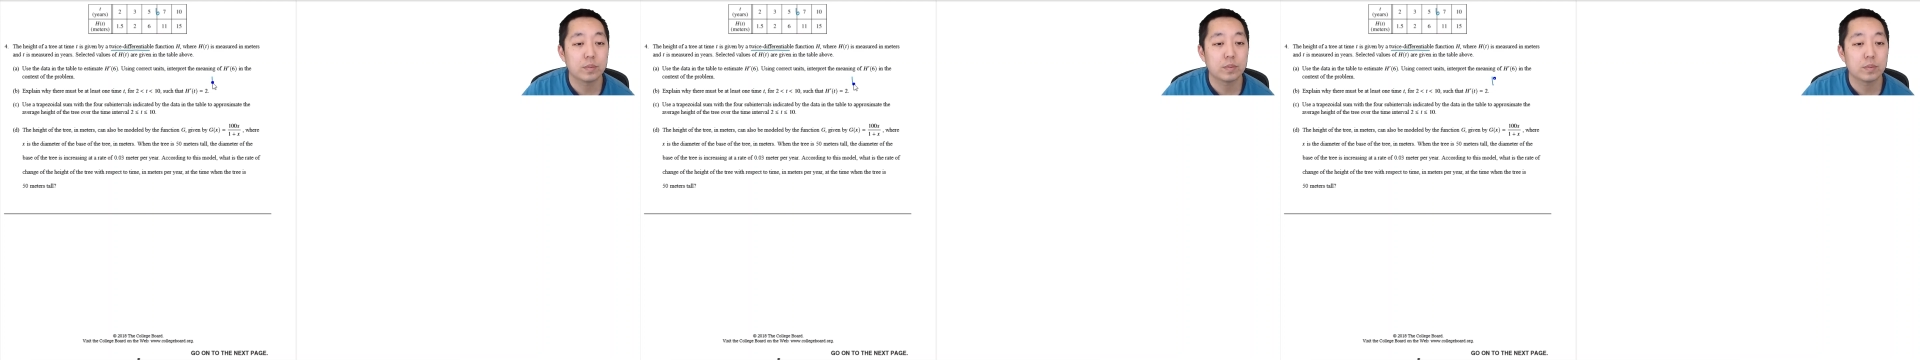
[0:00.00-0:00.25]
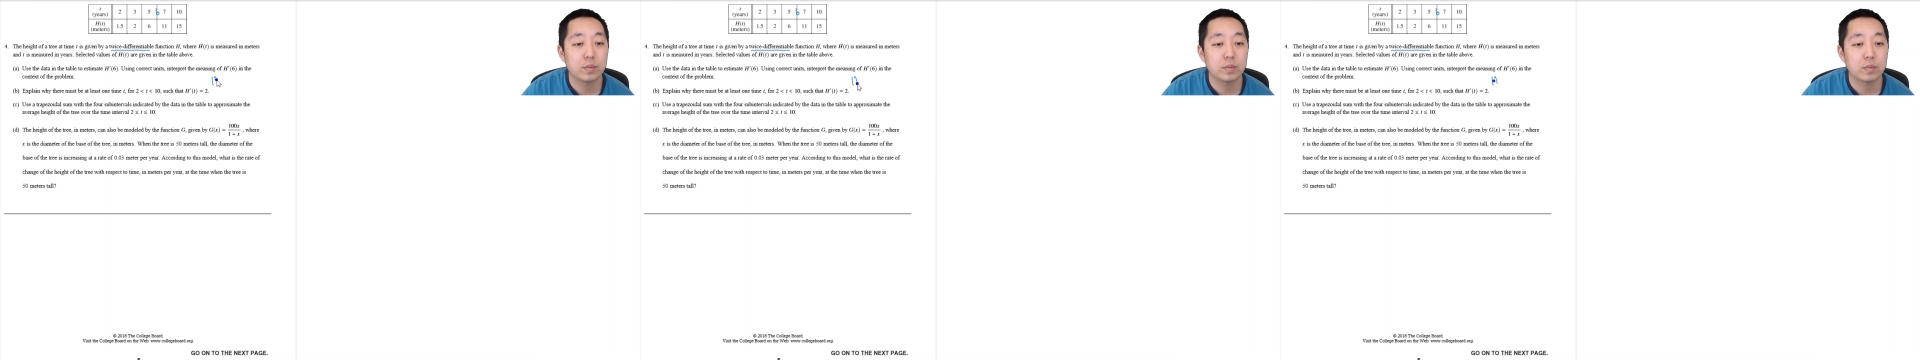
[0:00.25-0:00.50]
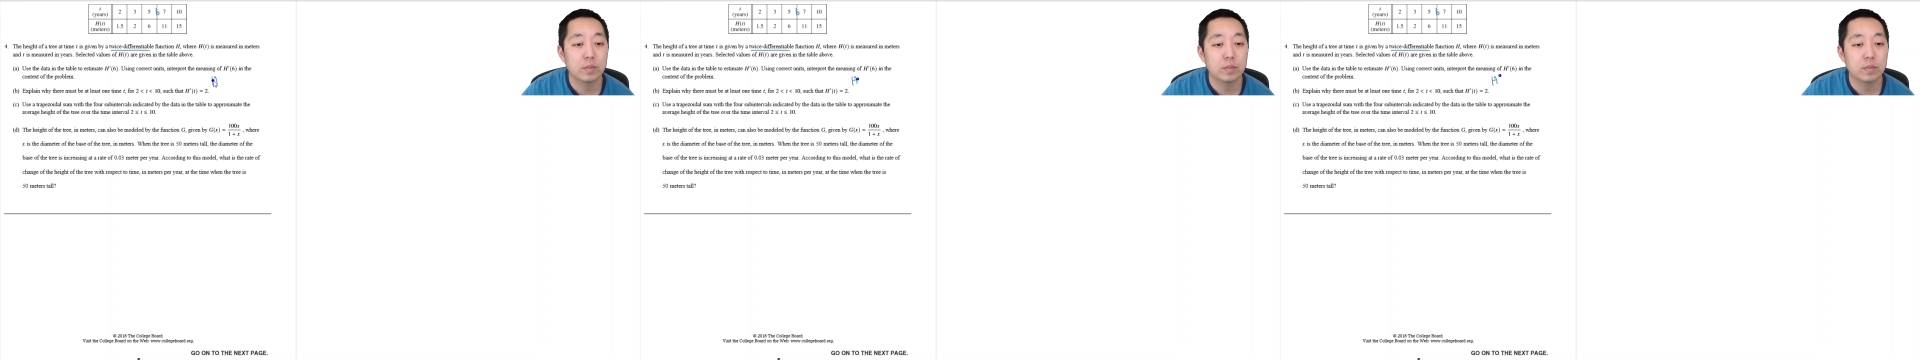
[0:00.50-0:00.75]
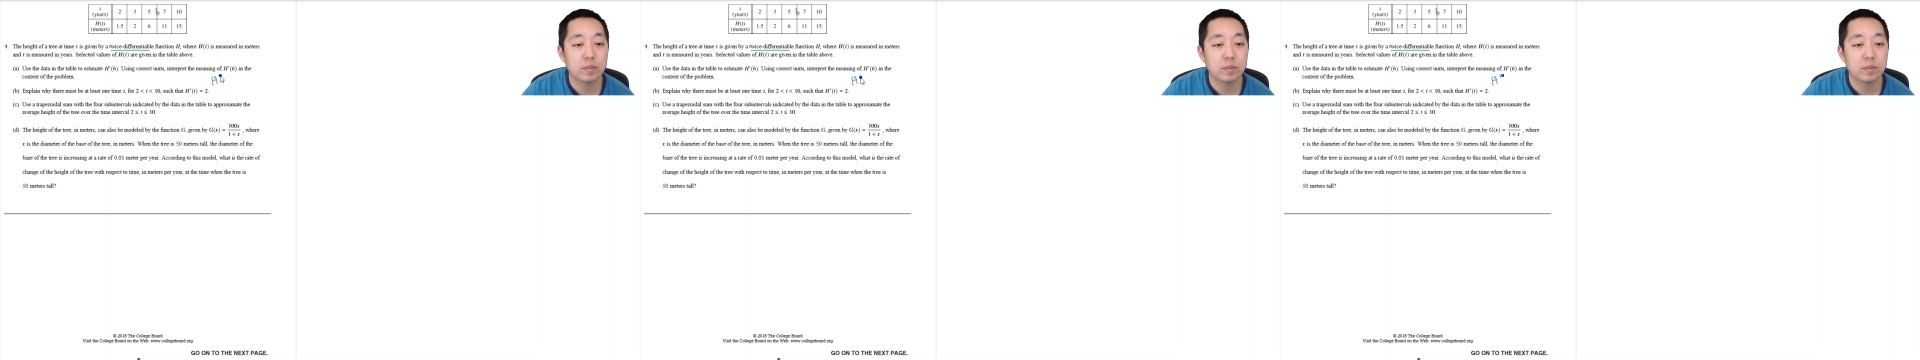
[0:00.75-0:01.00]

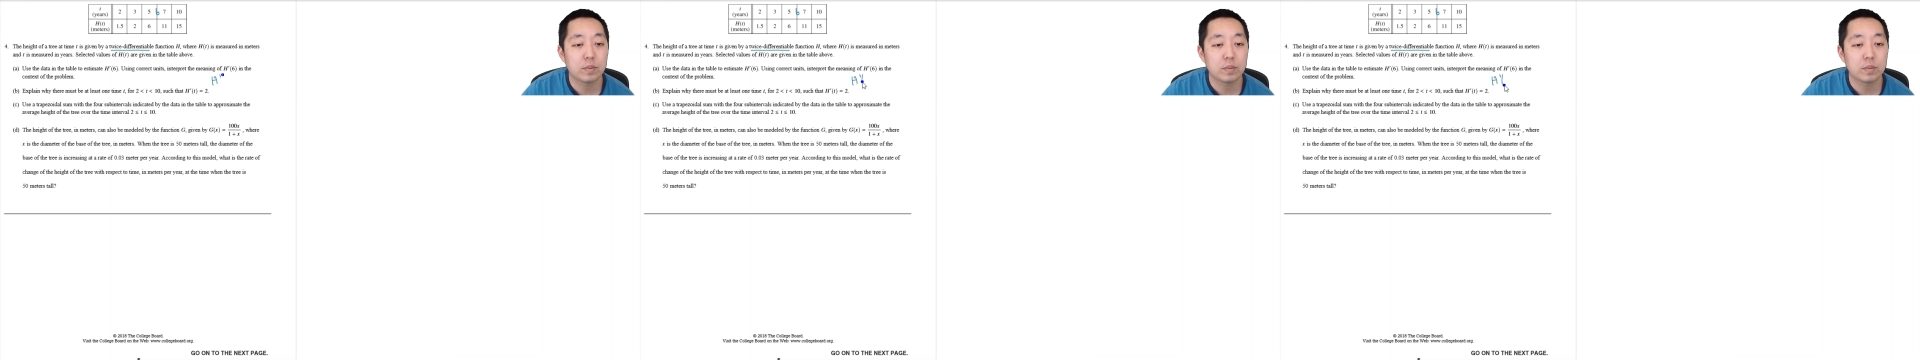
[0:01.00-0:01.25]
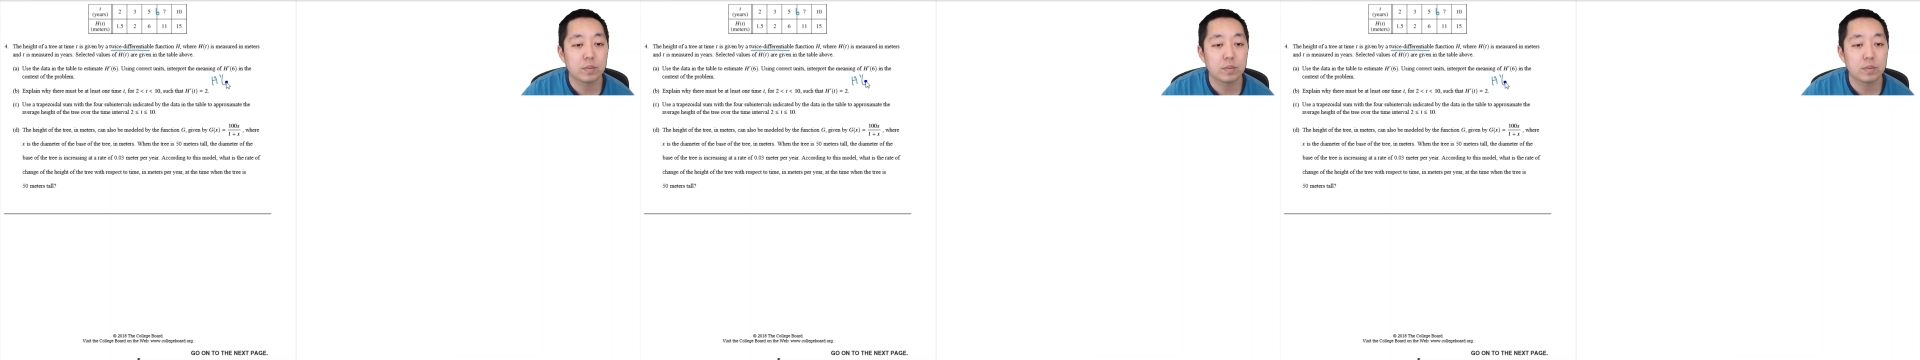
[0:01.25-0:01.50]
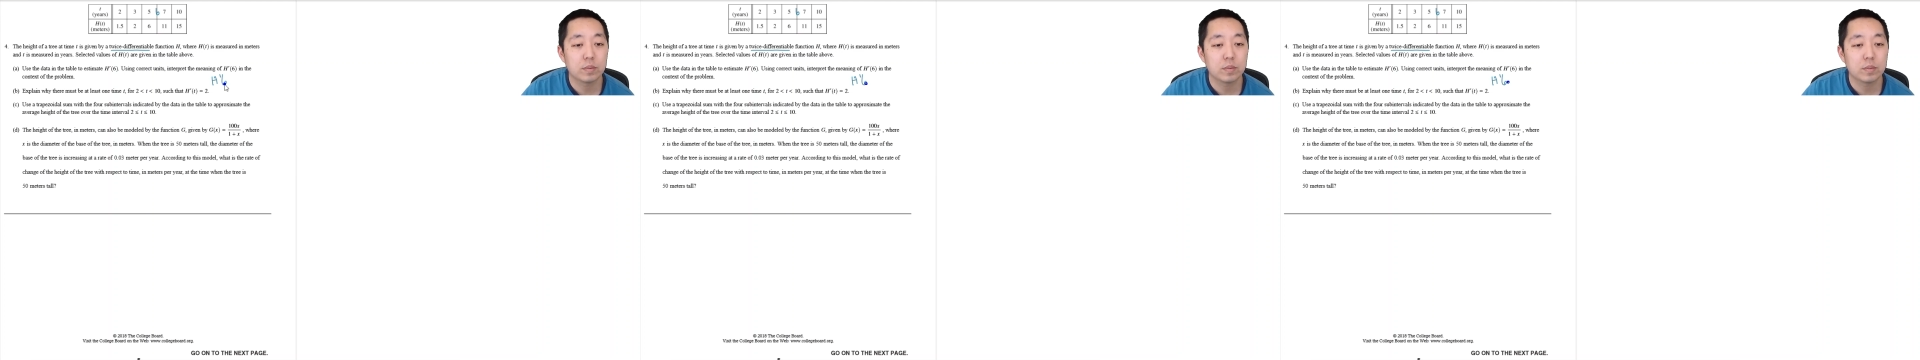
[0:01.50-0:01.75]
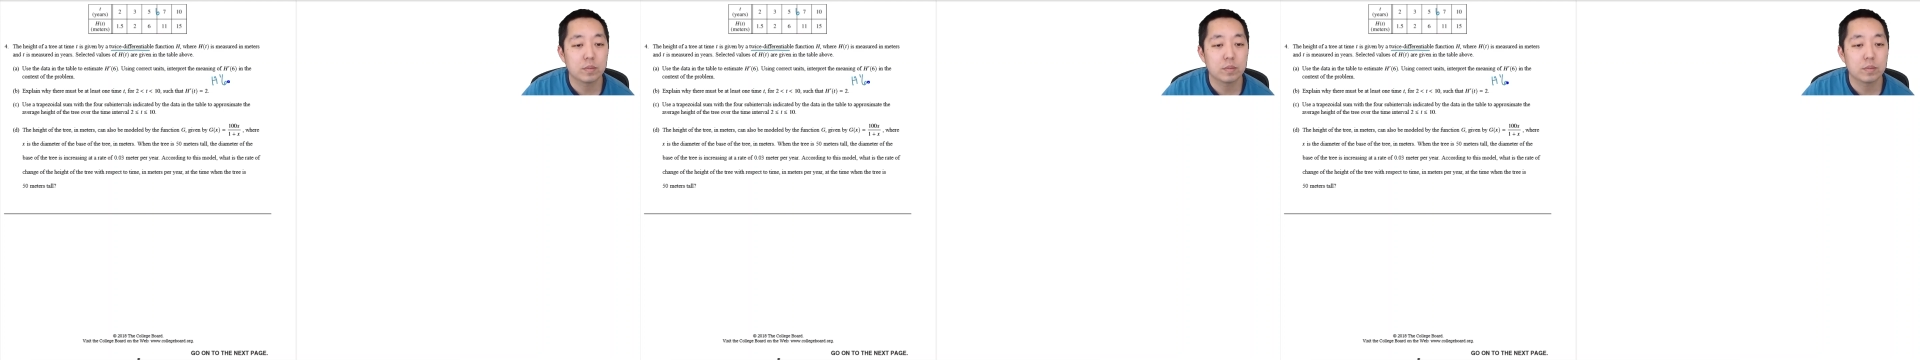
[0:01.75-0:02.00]

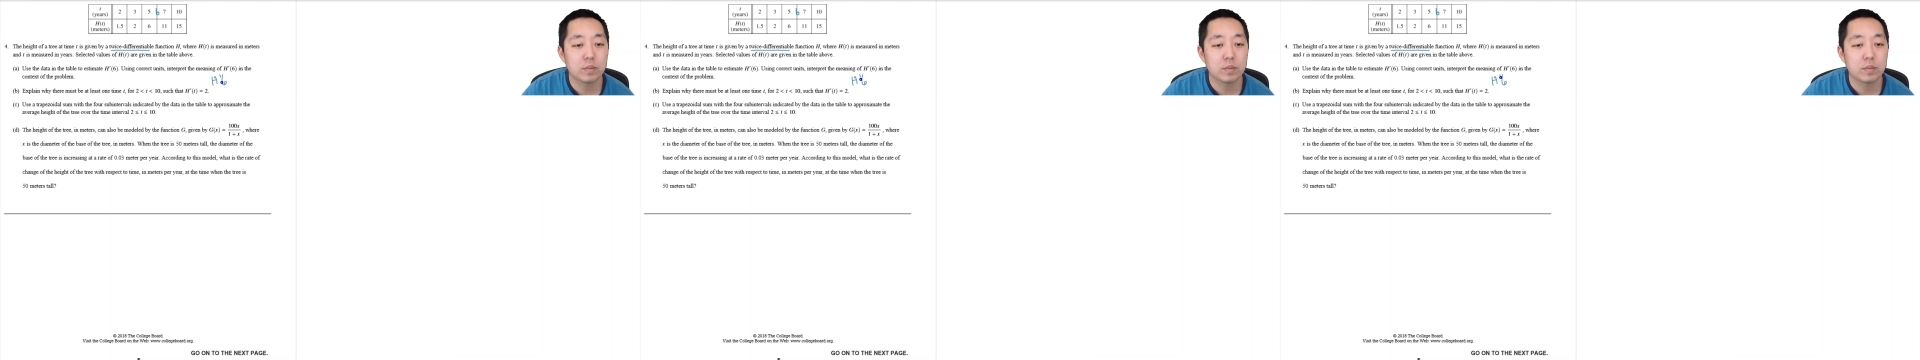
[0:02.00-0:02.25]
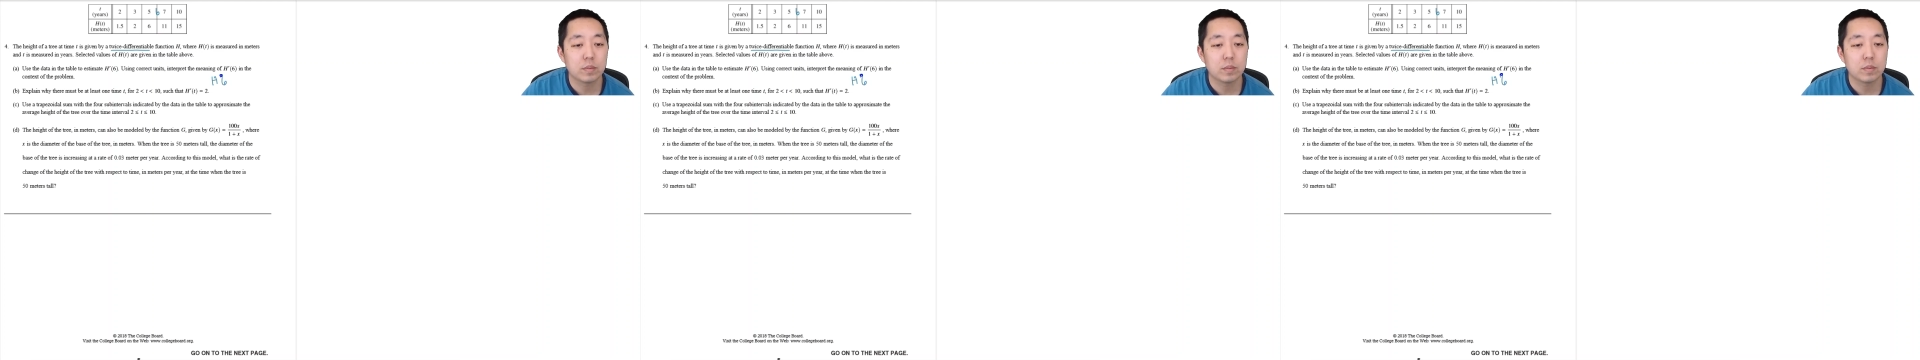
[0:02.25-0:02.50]
(no one is talking)